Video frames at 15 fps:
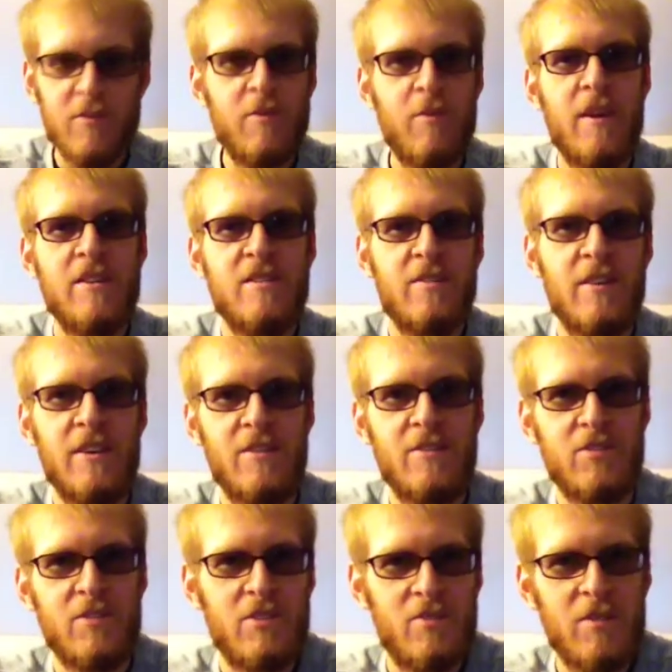surprised to find
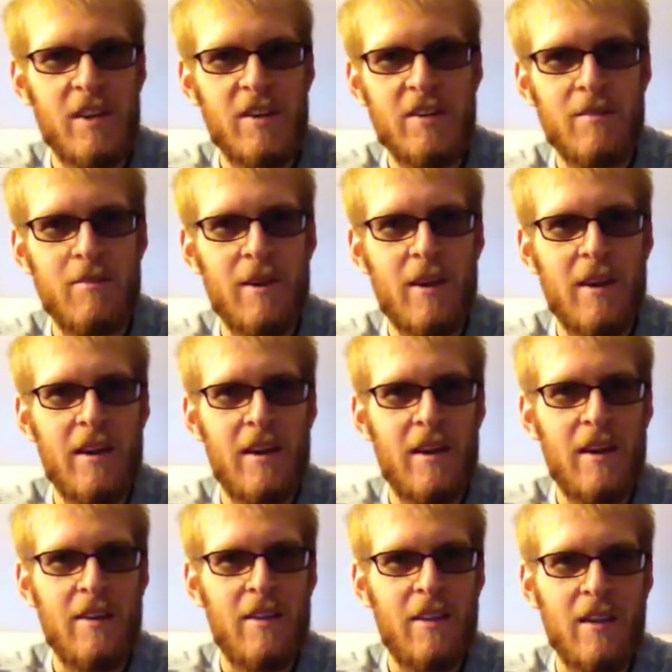this was directed
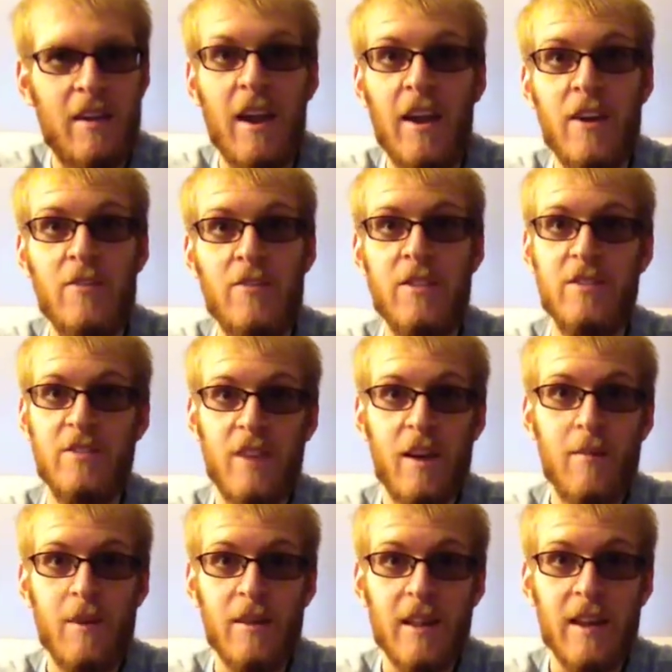by the guy who did
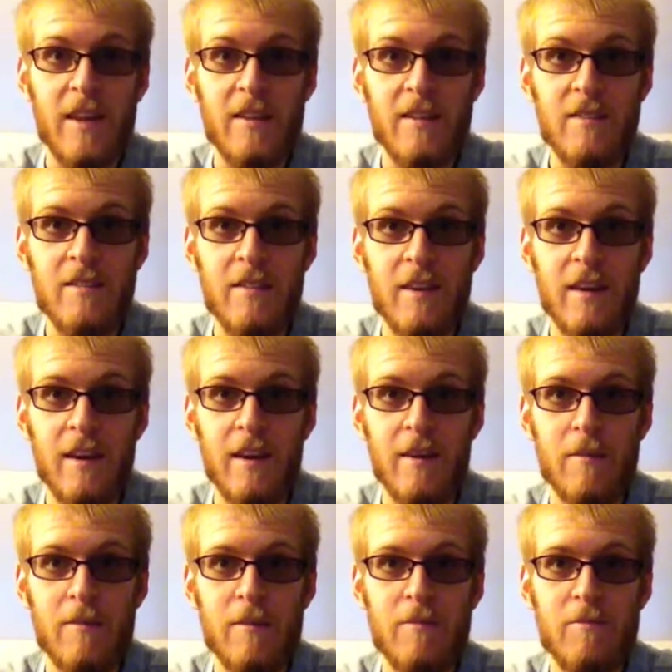Zombieland.
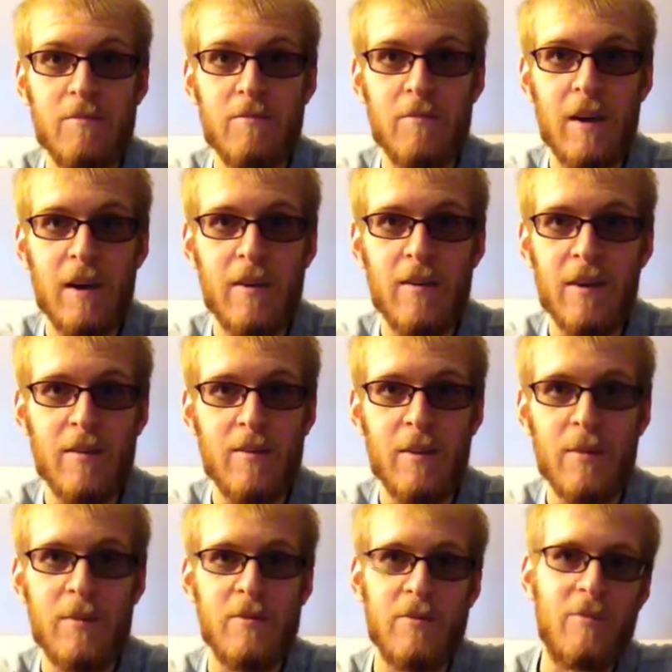I
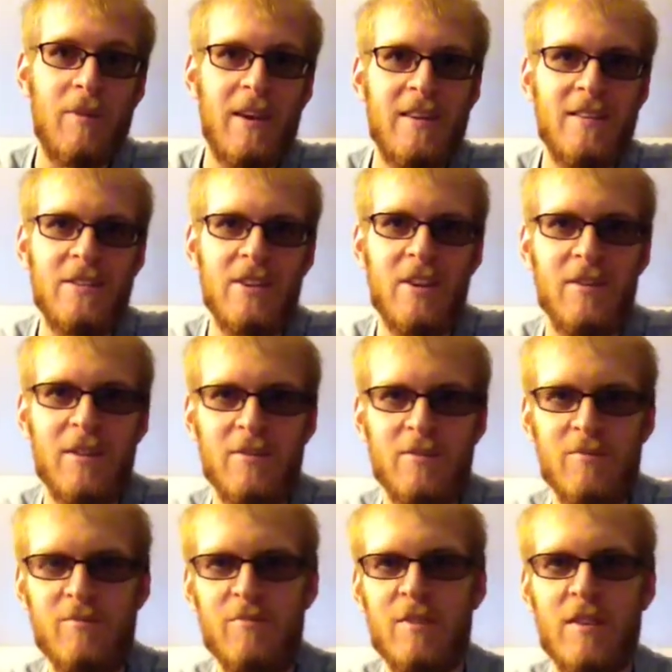was surprised, you know,
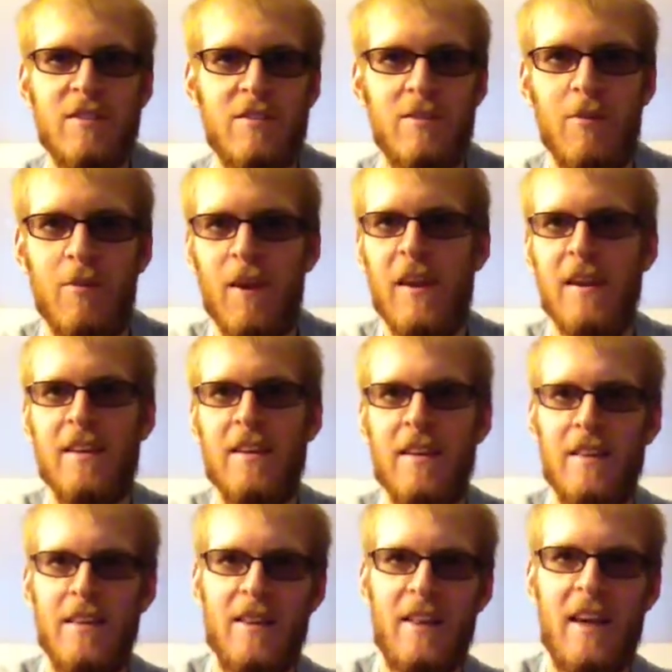because the way he did
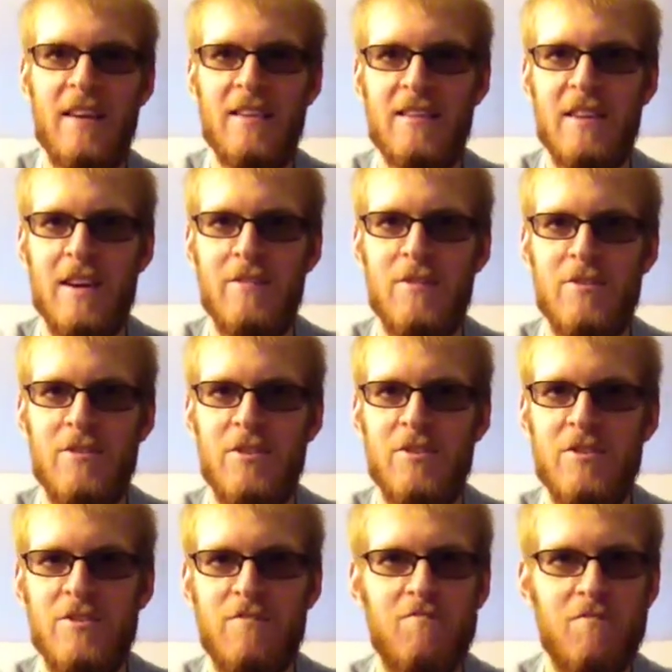it the last time,
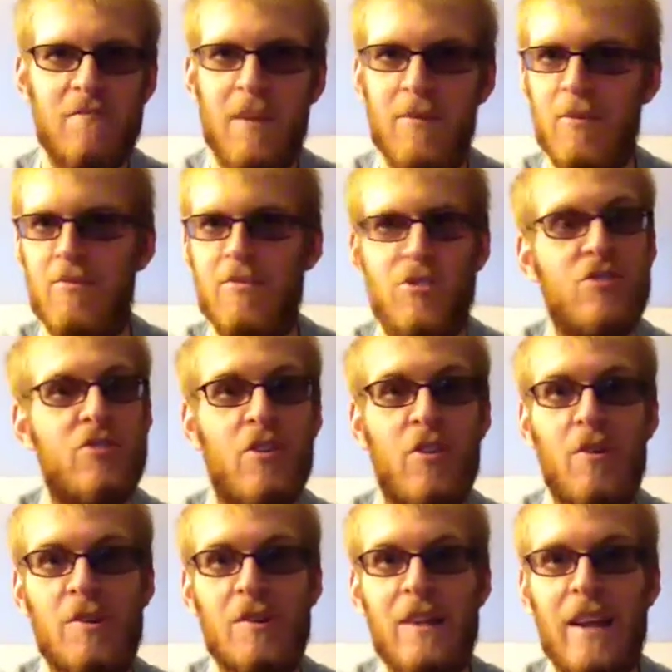that movie was just
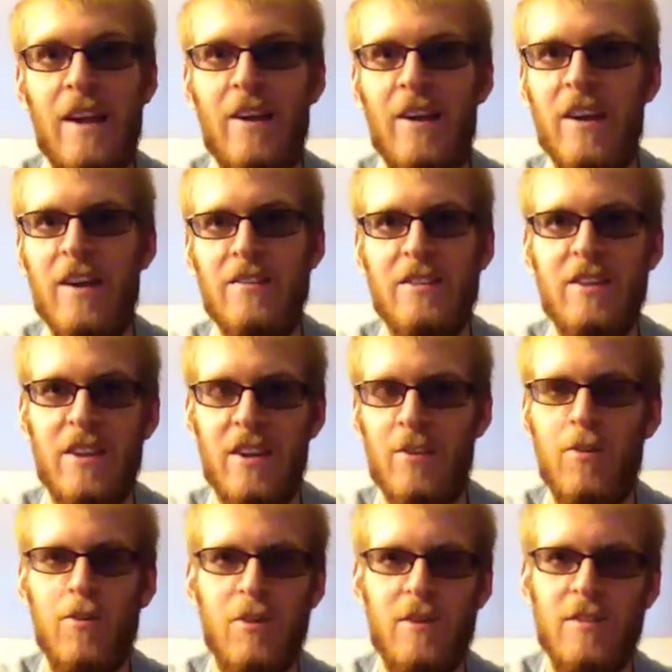hilarious and yet
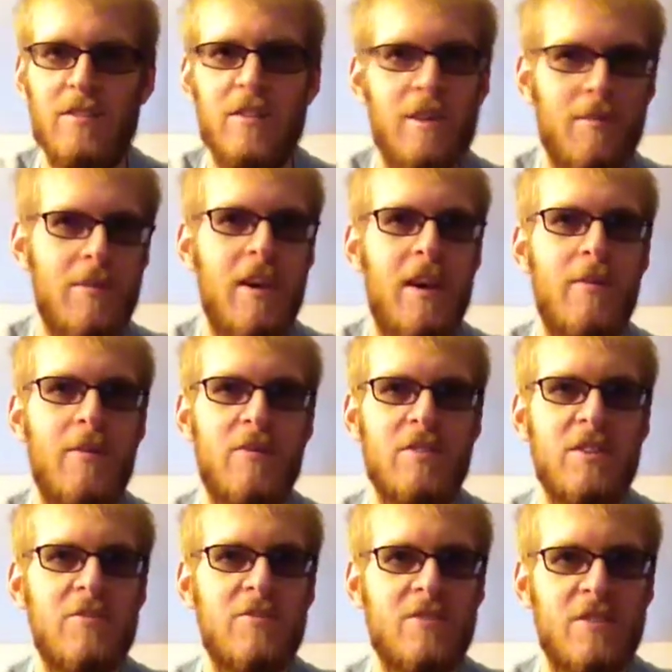cool at the same time. It was
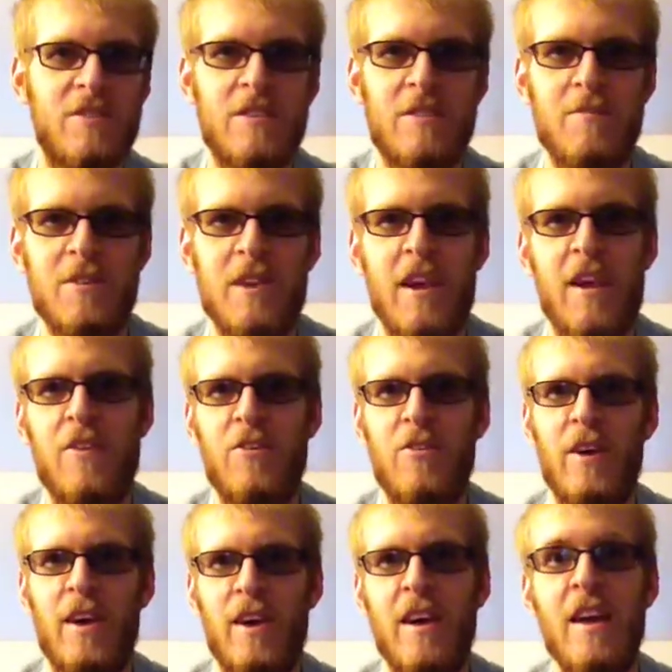interesting to see him
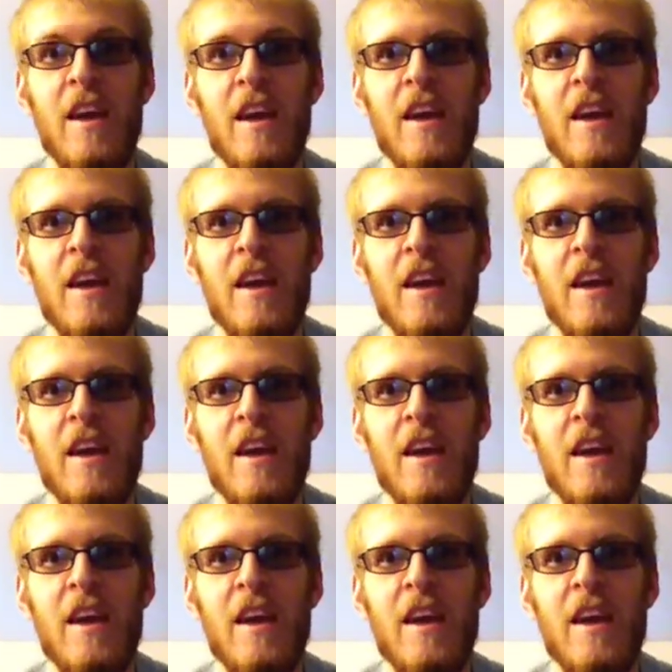do a